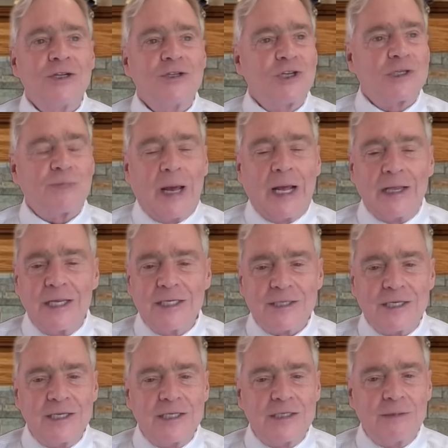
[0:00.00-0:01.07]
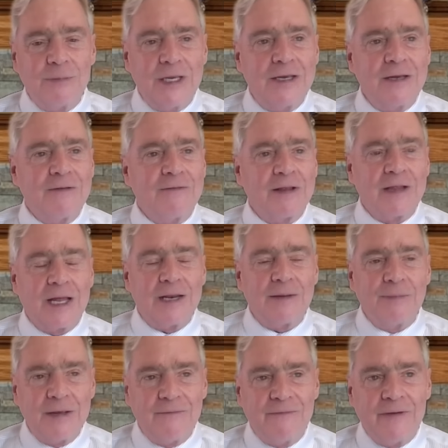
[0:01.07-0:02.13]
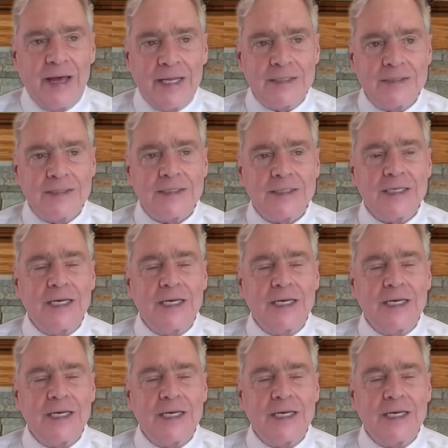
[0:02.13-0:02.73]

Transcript: just by listening to me and letting me vent.